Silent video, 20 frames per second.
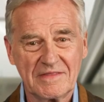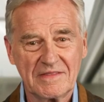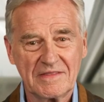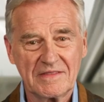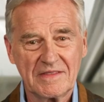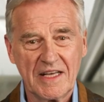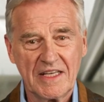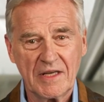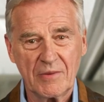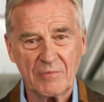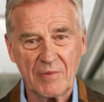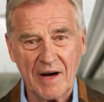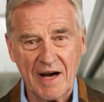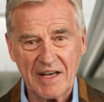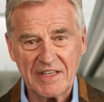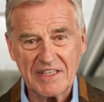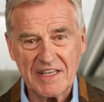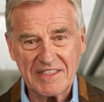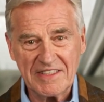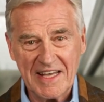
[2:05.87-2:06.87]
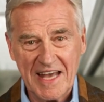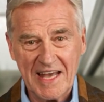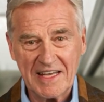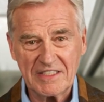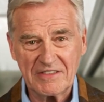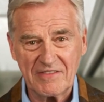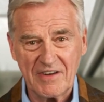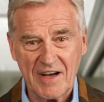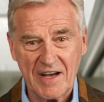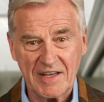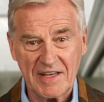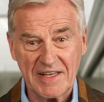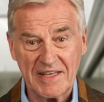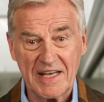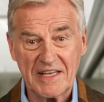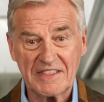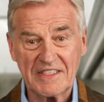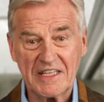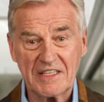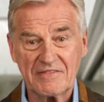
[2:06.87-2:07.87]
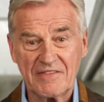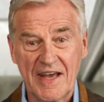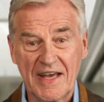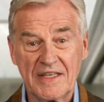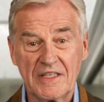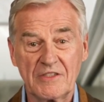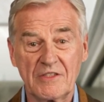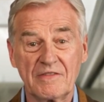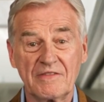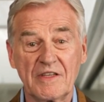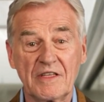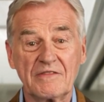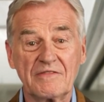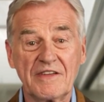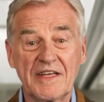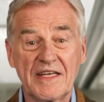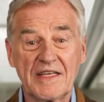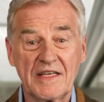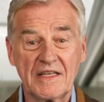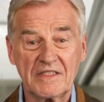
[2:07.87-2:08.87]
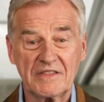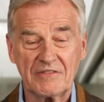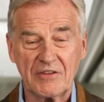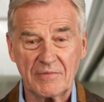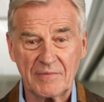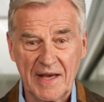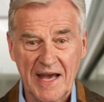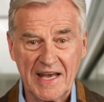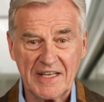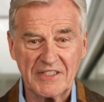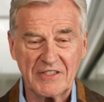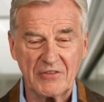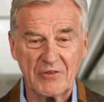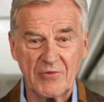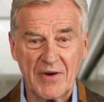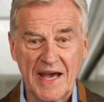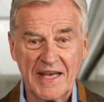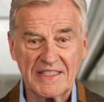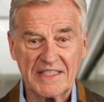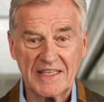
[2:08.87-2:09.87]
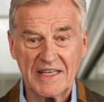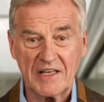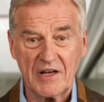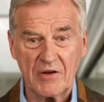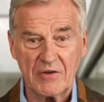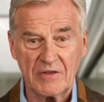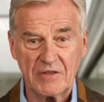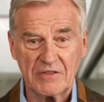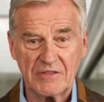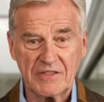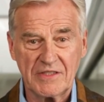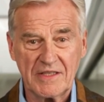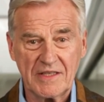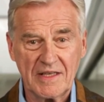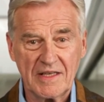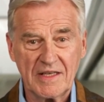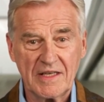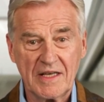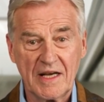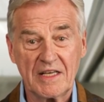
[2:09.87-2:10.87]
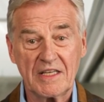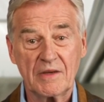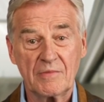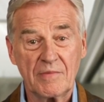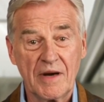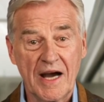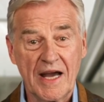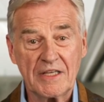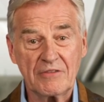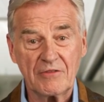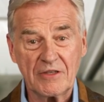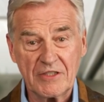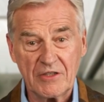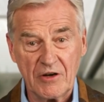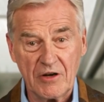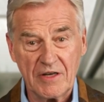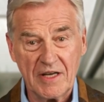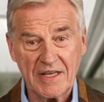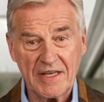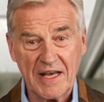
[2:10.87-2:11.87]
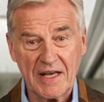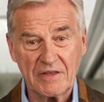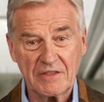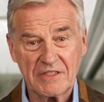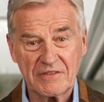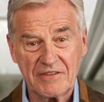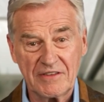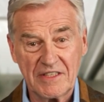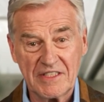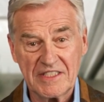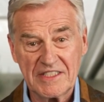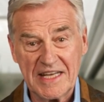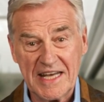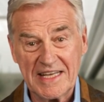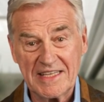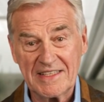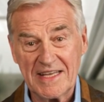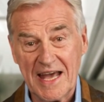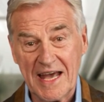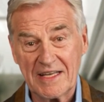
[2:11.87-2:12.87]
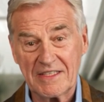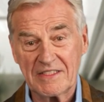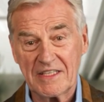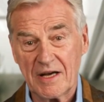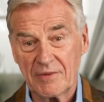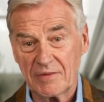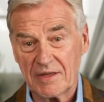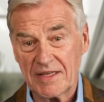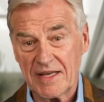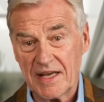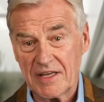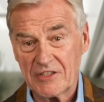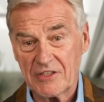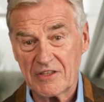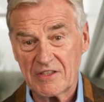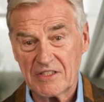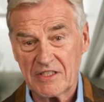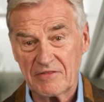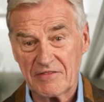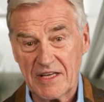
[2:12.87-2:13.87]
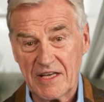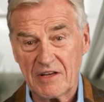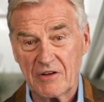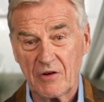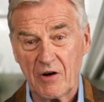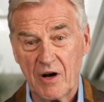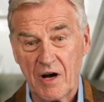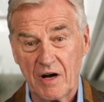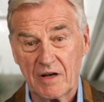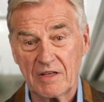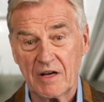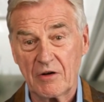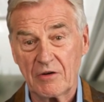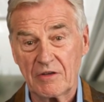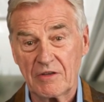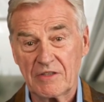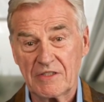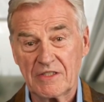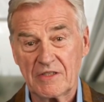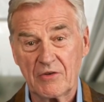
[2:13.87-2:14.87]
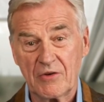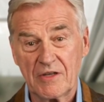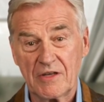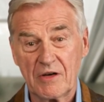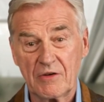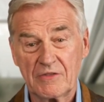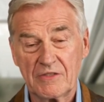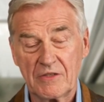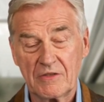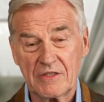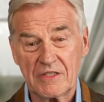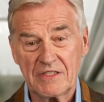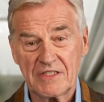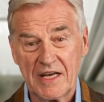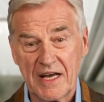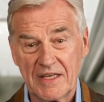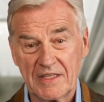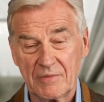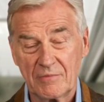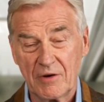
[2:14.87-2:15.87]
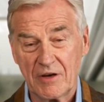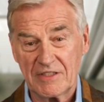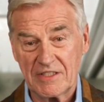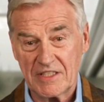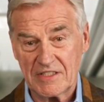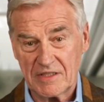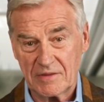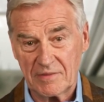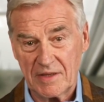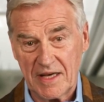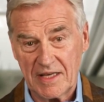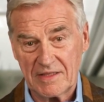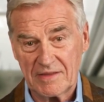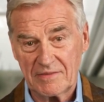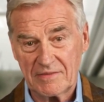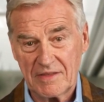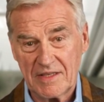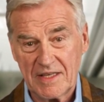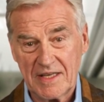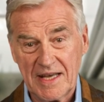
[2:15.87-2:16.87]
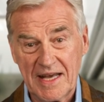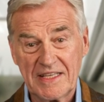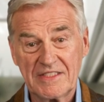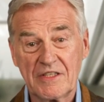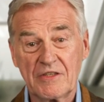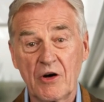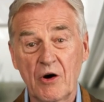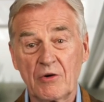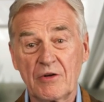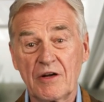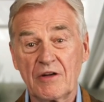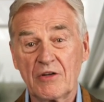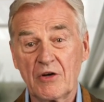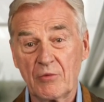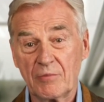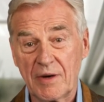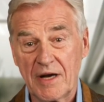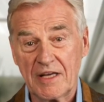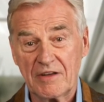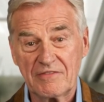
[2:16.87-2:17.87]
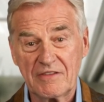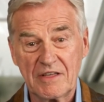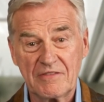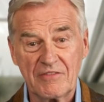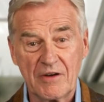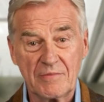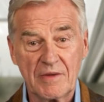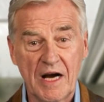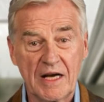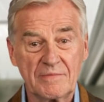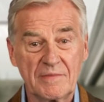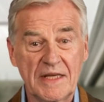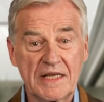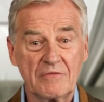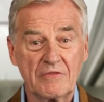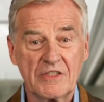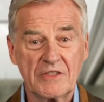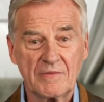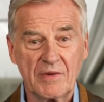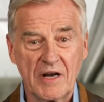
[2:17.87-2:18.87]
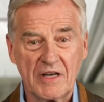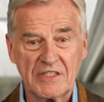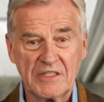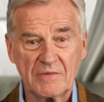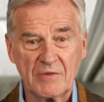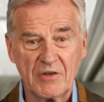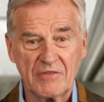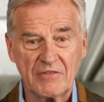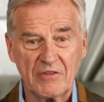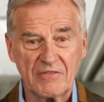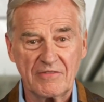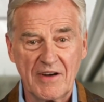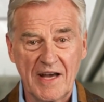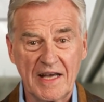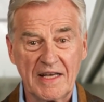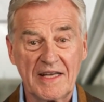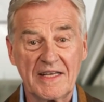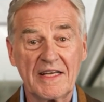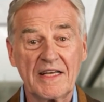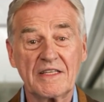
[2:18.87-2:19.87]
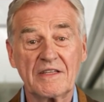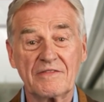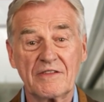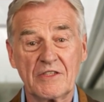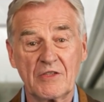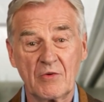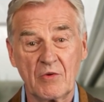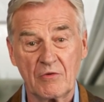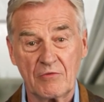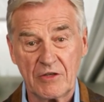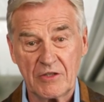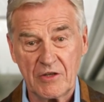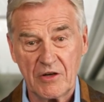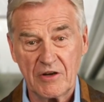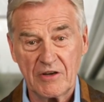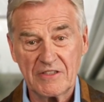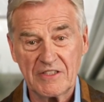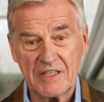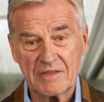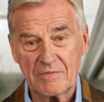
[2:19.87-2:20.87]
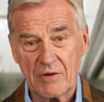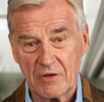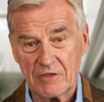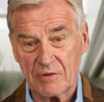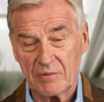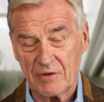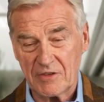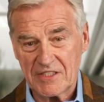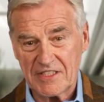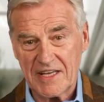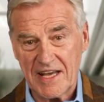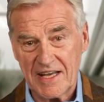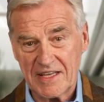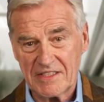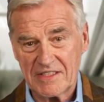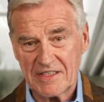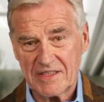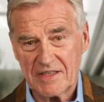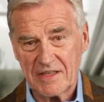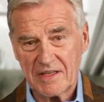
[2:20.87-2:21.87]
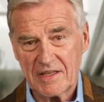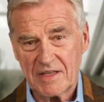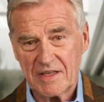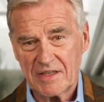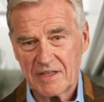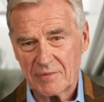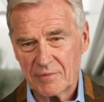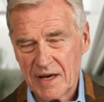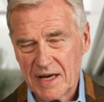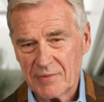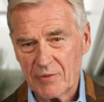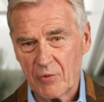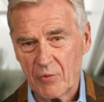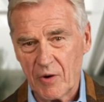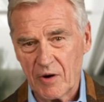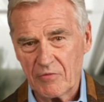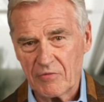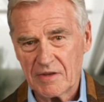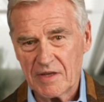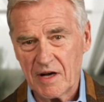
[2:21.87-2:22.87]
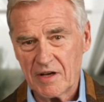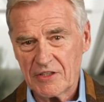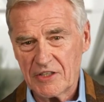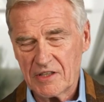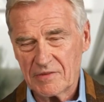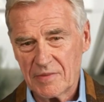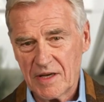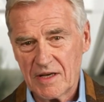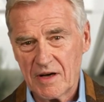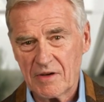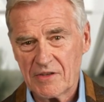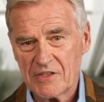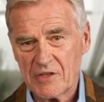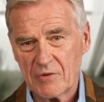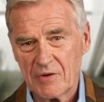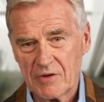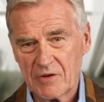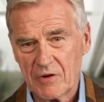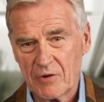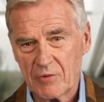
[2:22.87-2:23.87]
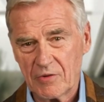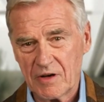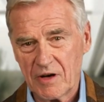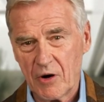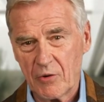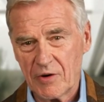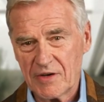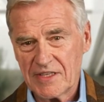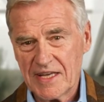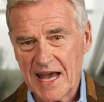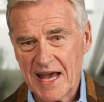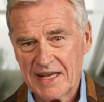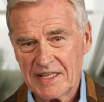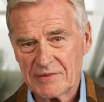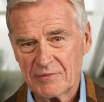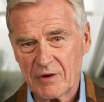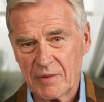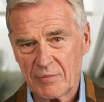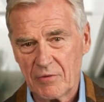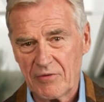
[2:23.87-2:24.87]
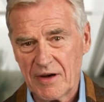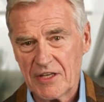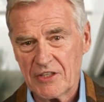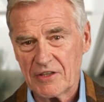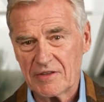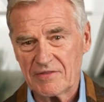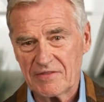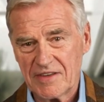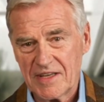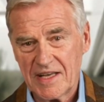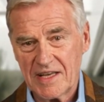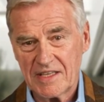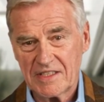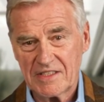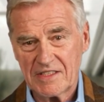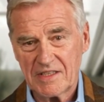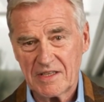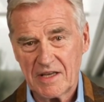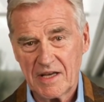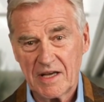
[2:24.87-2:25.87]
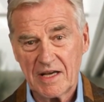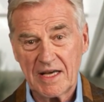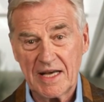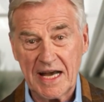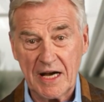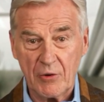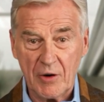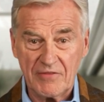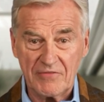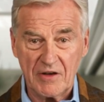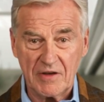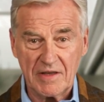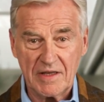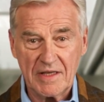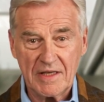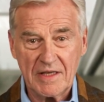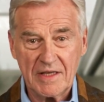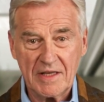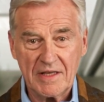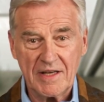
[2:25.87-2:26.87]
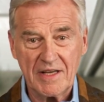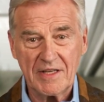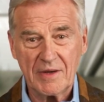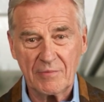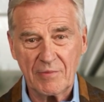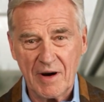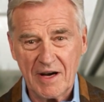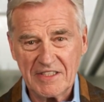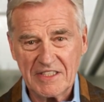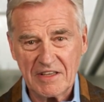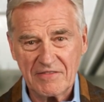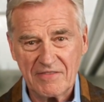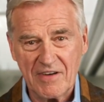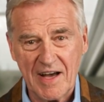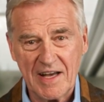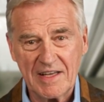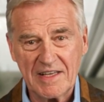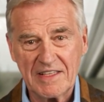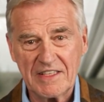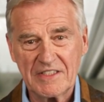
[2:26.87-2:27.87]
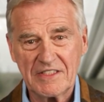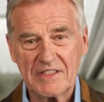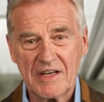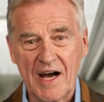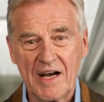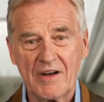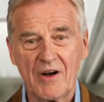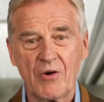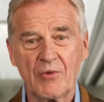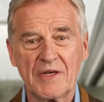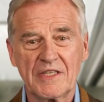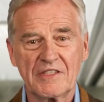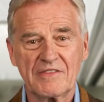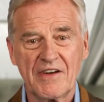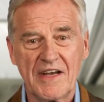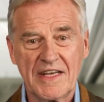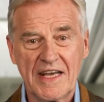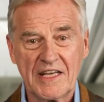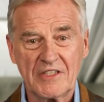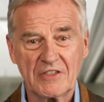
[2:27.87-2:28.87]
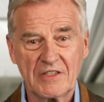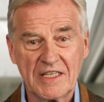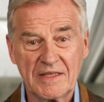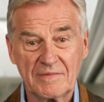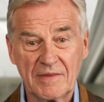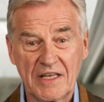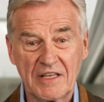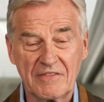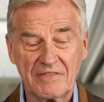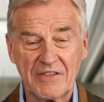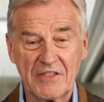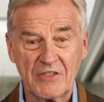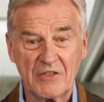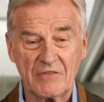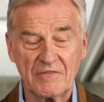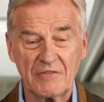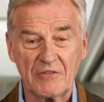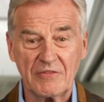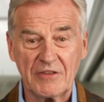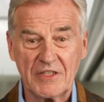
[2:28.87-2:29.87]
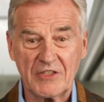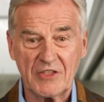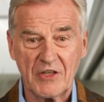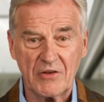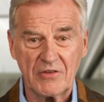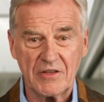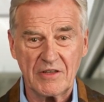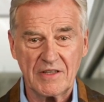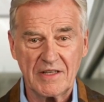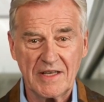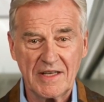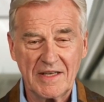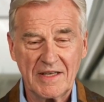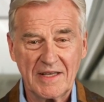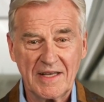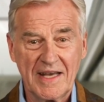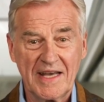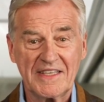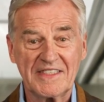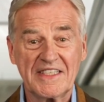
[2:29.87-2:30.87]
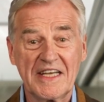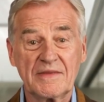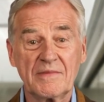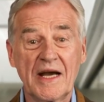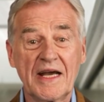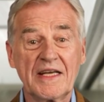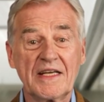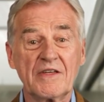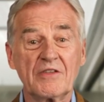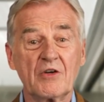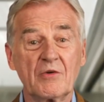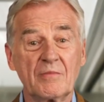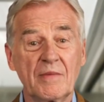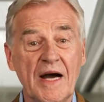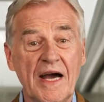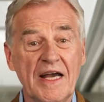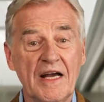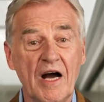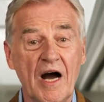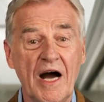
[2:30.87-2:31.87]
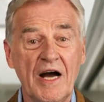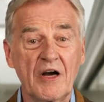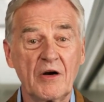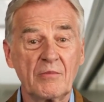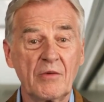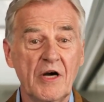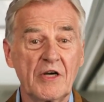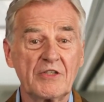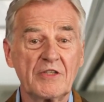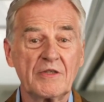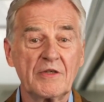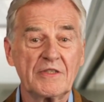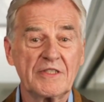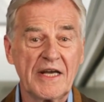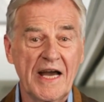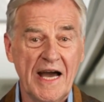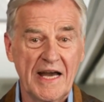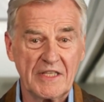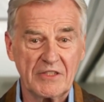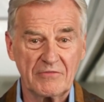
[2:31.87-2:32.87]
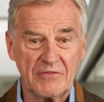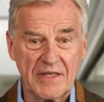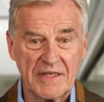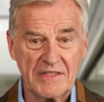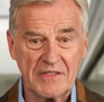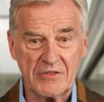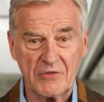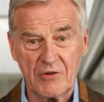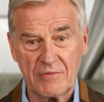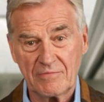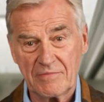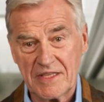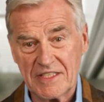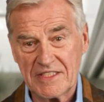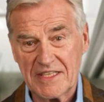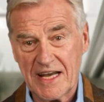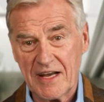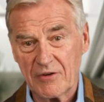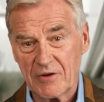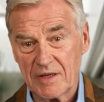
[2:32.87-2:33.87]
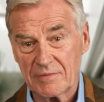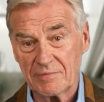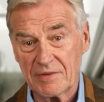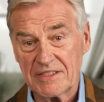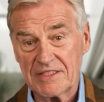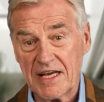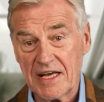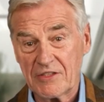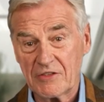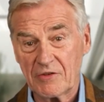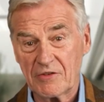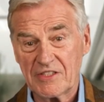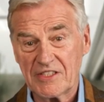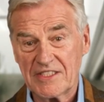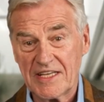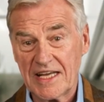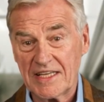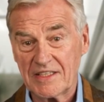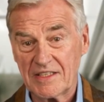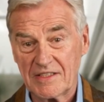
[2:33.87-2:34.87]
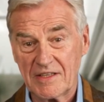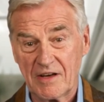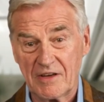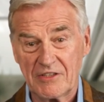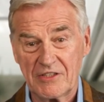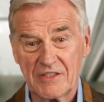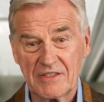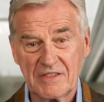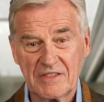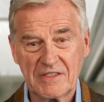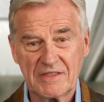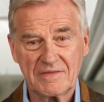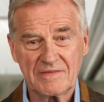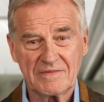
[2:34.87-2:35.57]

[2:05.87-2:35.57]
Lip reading: A composite tax filing has the advantage of convenience for pass-through entity owners. A combined return accounts for the state tax obligations of either all owners or those who decide to participate. As an owner, you benefit from not being responsible for filing individual returns in multiple states. The paperwork reduction may also include lower tax preparation fees. However, the composite filing is not always financially beneficial for each owner, as they may either pay higher marginal tax rates or miss out on potential state deductions.